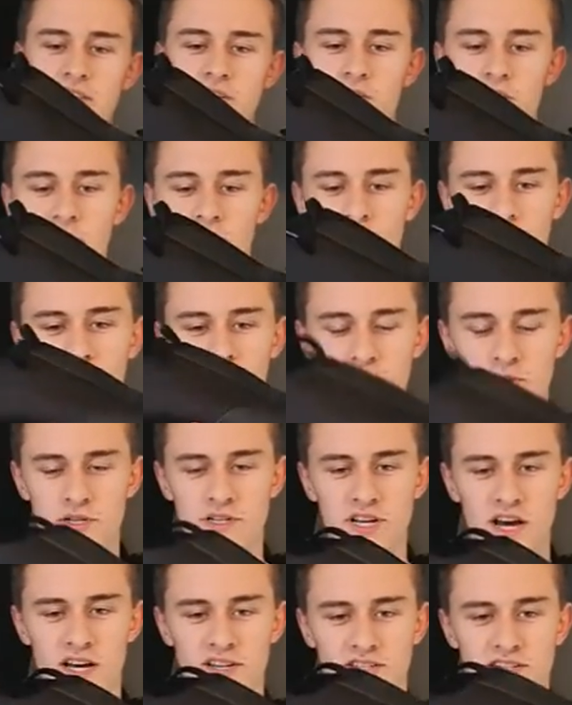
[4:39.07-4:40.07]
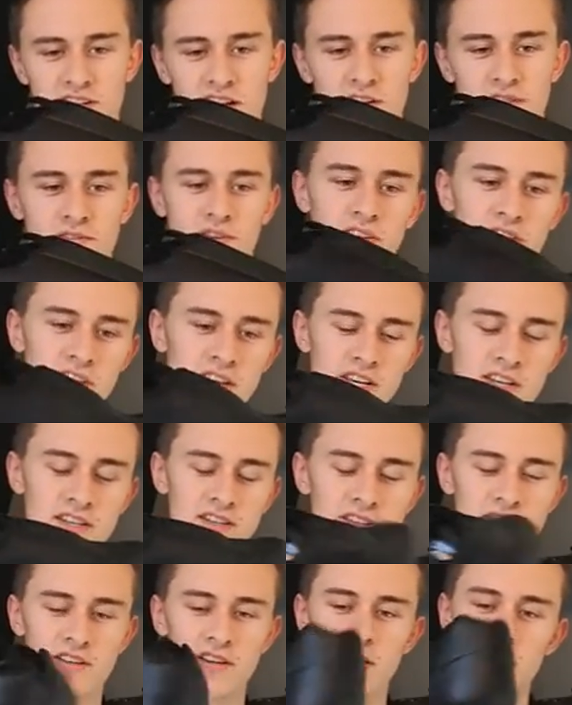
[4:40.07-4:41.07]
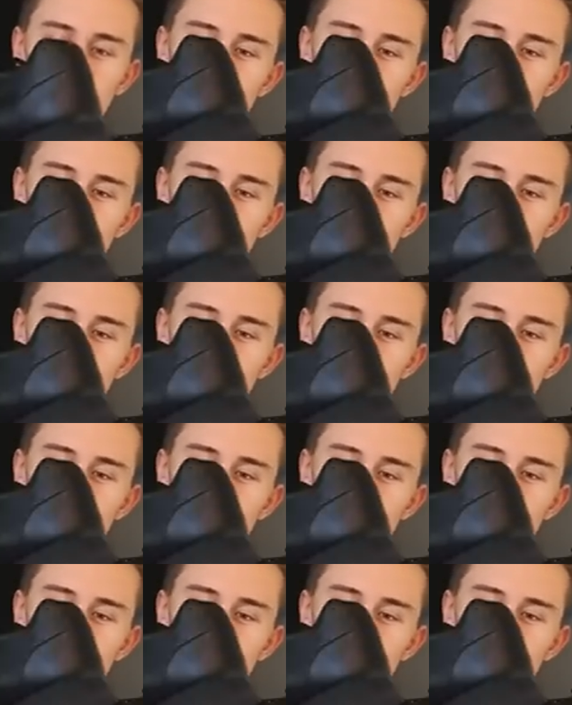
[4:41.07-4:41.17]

they only had a few sizes left in these,